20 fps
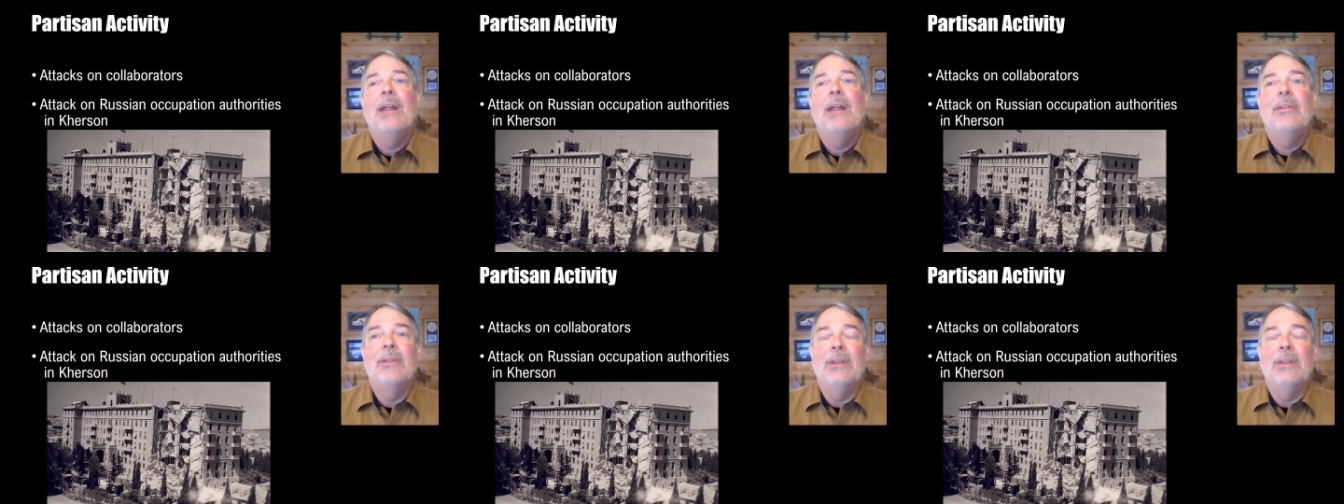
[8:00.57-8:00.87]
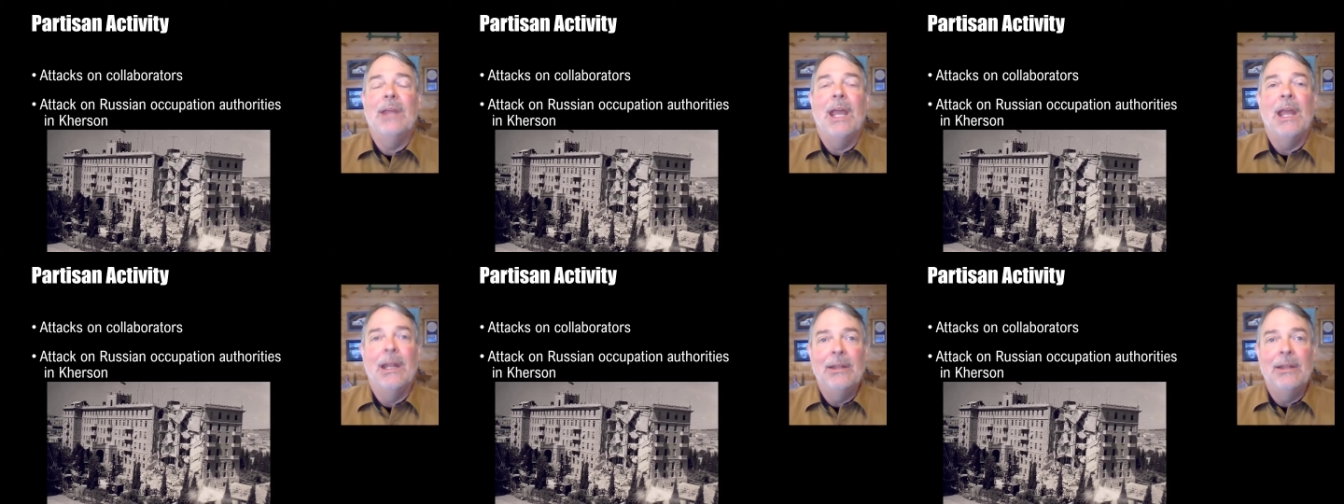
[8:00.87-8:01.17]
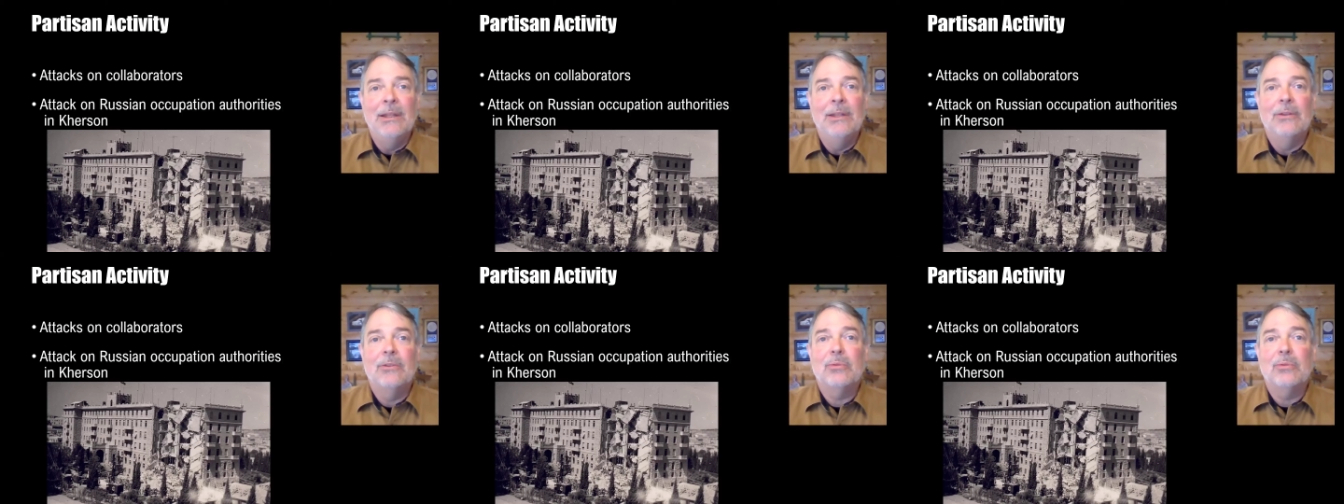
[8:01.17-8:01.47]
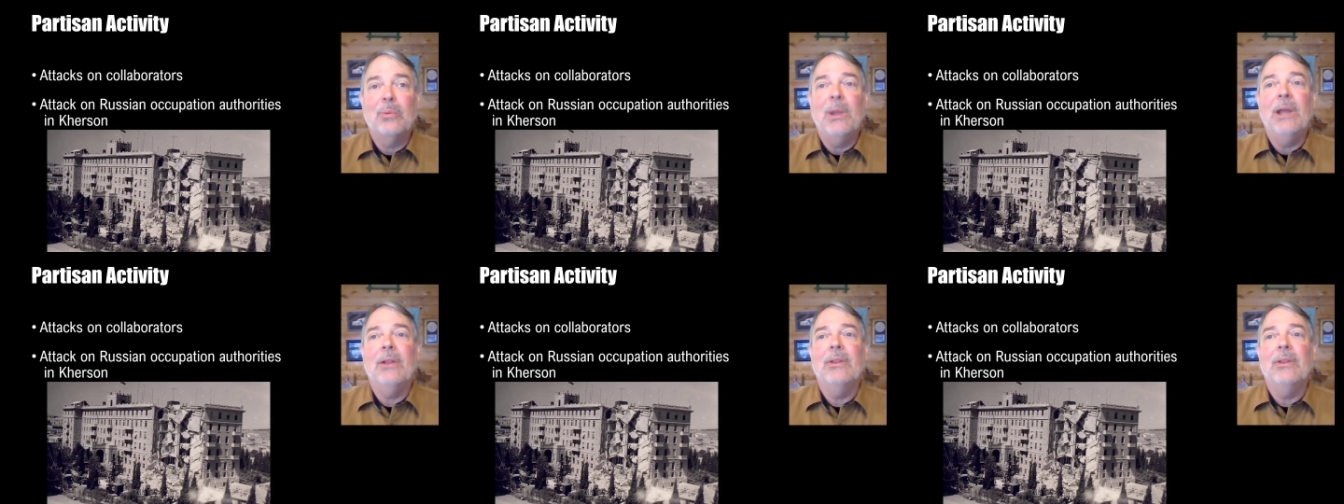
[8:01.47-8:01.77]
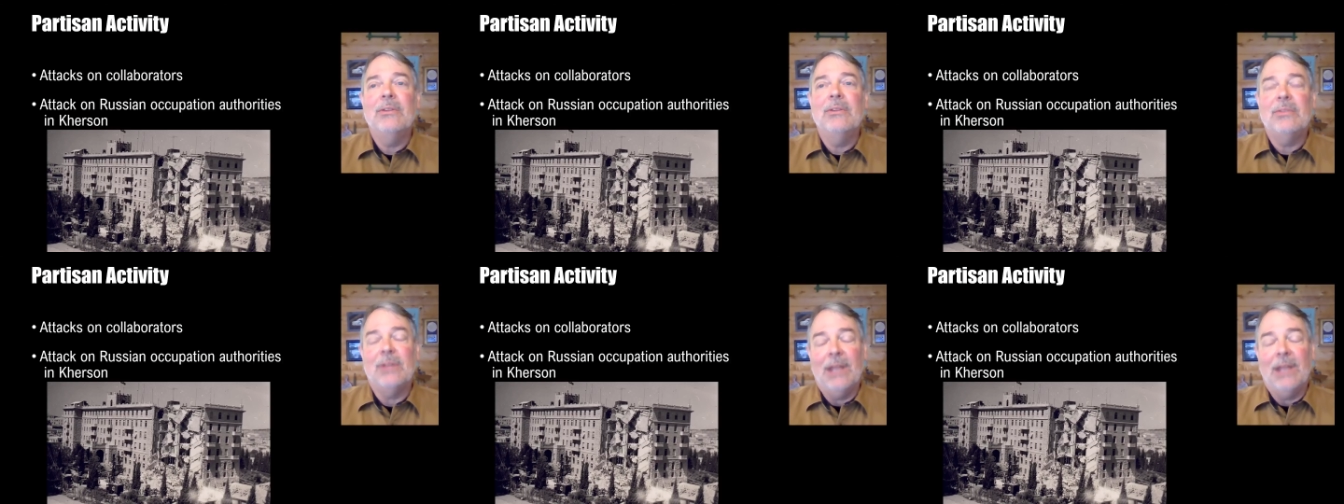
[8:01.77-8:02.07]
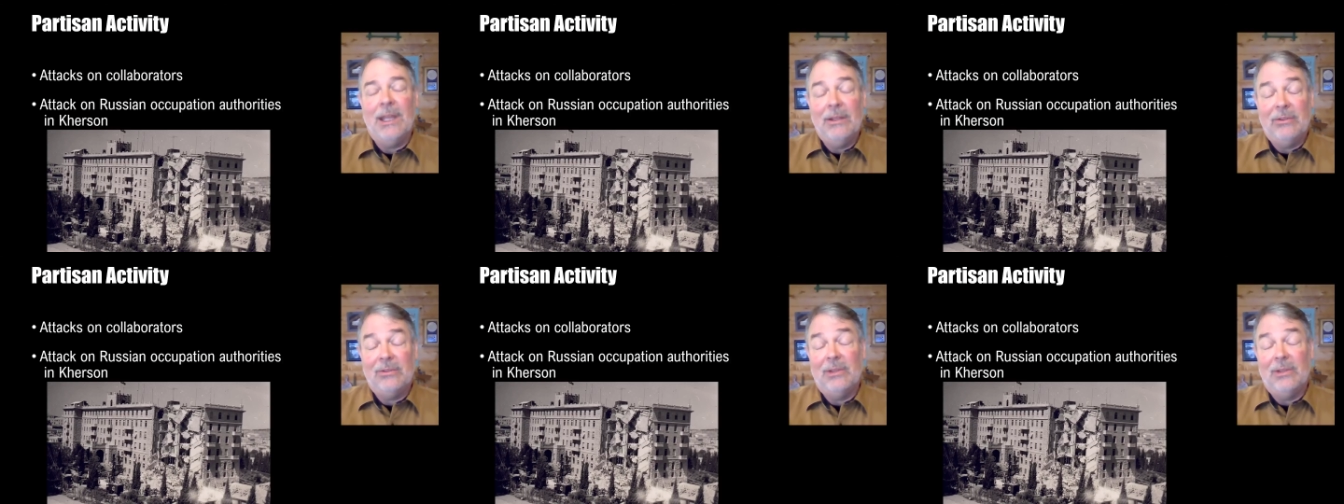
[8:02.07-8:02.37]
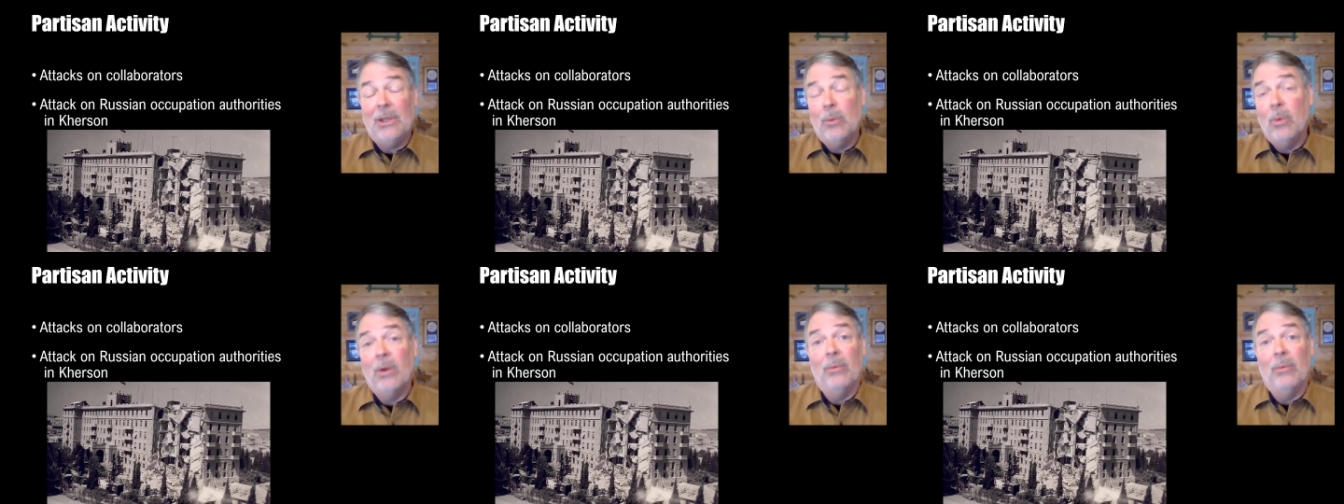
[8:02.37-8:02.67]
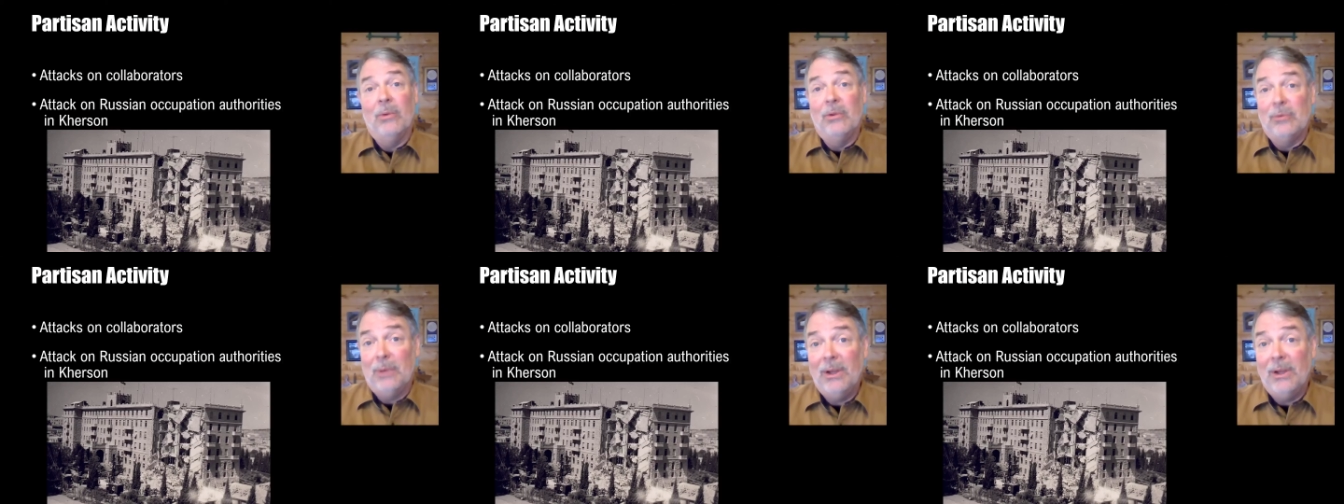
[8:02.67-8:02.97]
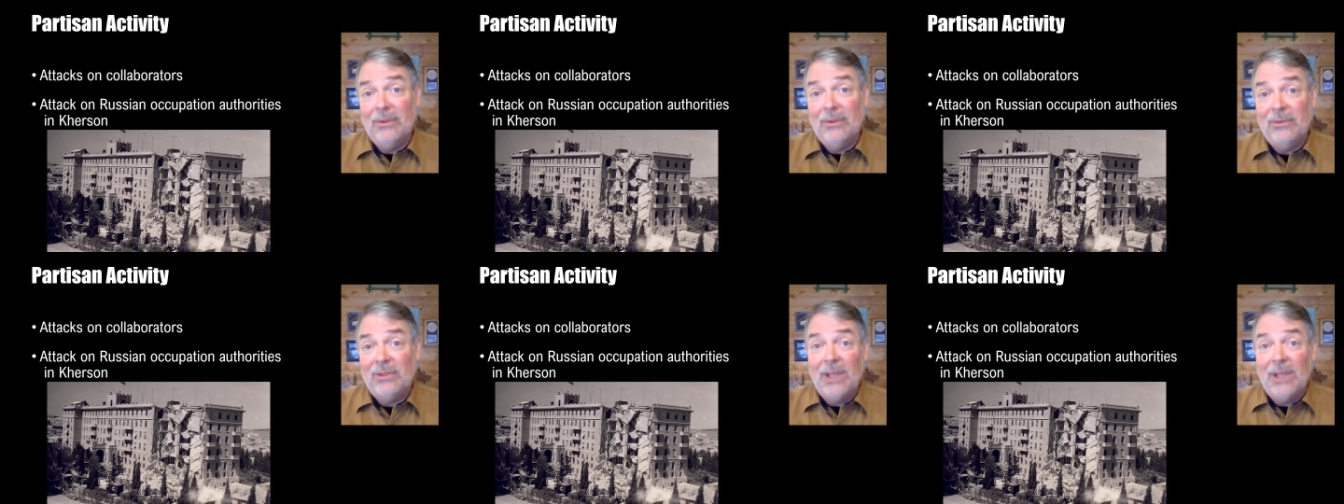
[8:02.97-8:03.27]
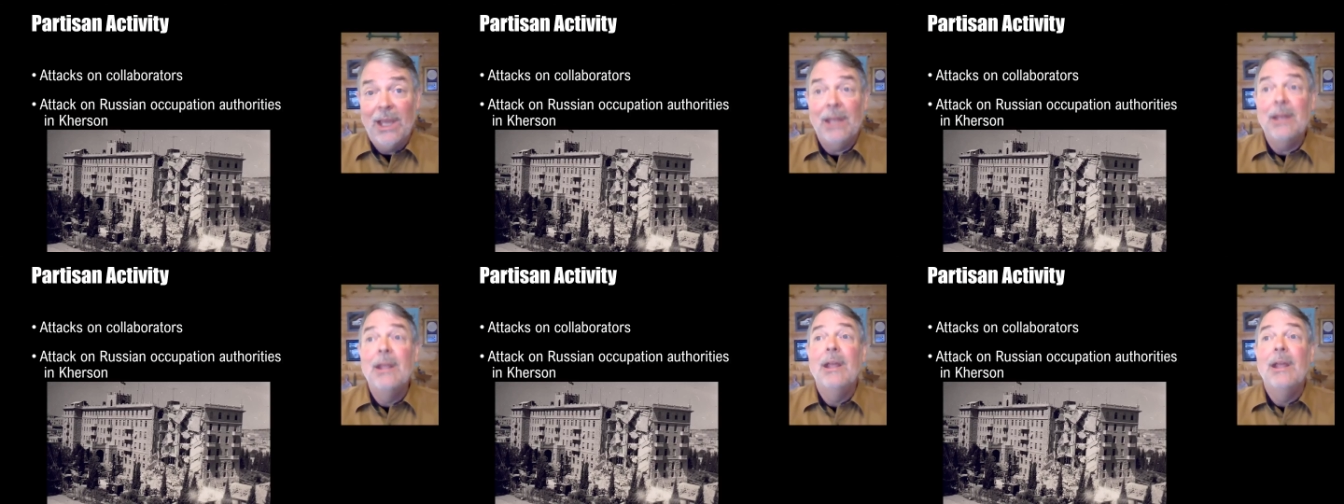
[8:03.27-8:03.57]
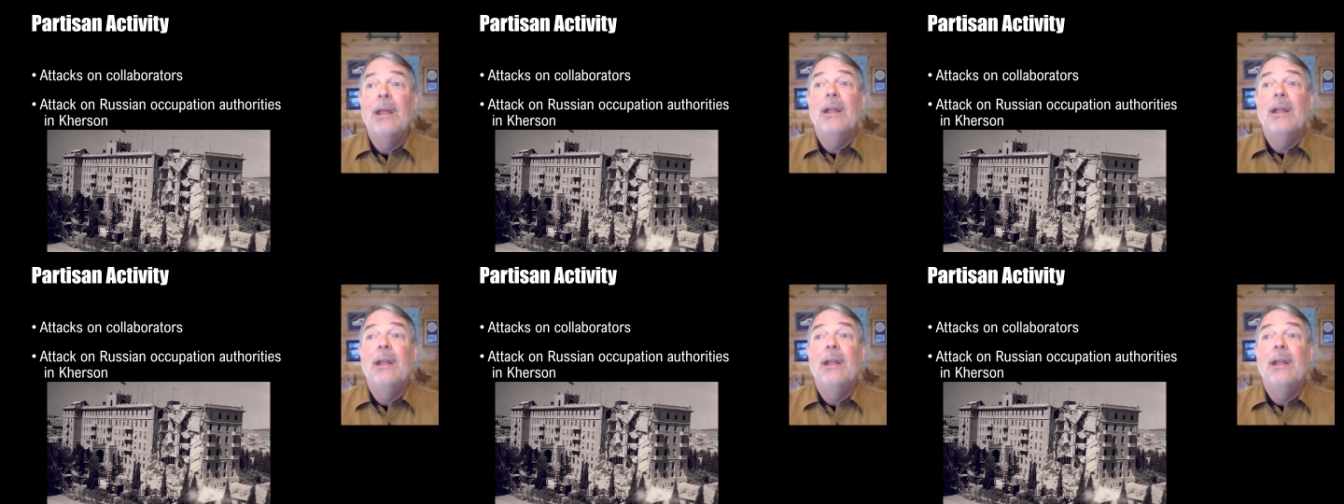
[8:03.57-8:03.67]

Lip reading: The Israelis, as they weren't Israelis yet,